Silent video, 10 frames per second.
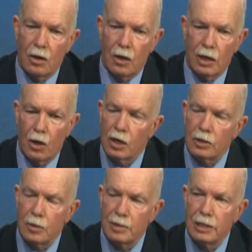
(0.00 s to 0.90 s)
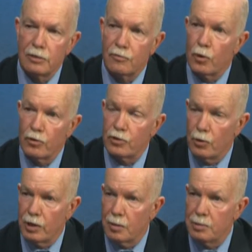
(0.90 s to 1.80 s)
on a long-term lease for the
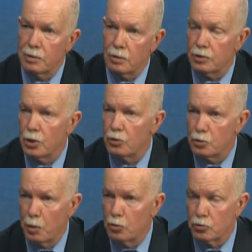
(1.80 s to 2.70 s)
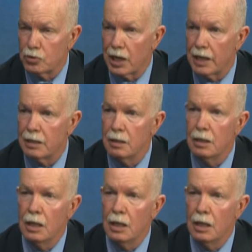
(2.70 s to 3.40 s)
snow dump or snow disposal site